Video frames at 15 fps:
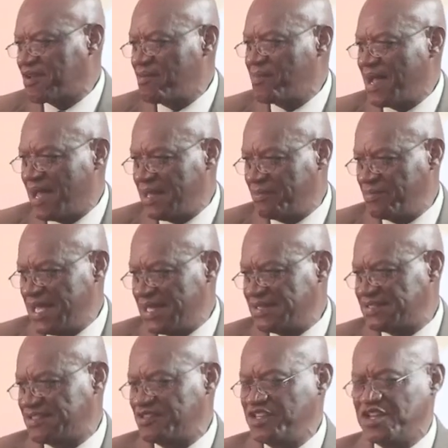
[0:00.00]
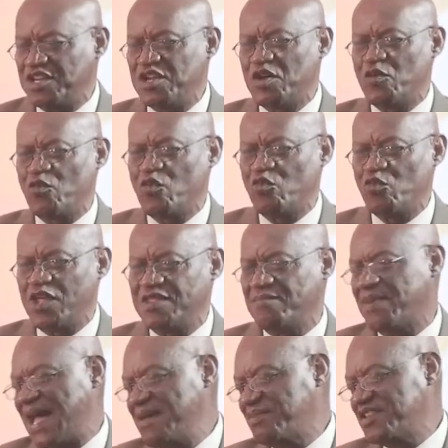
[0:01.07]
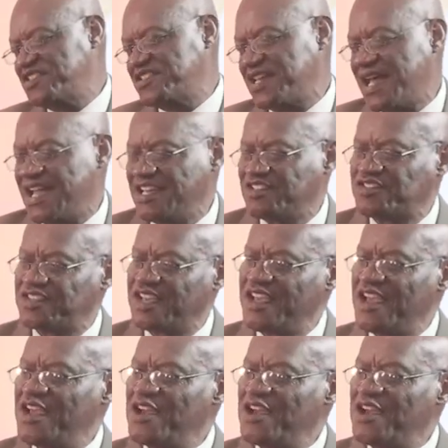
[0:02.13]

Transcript: commandment. You know, when the Bible says,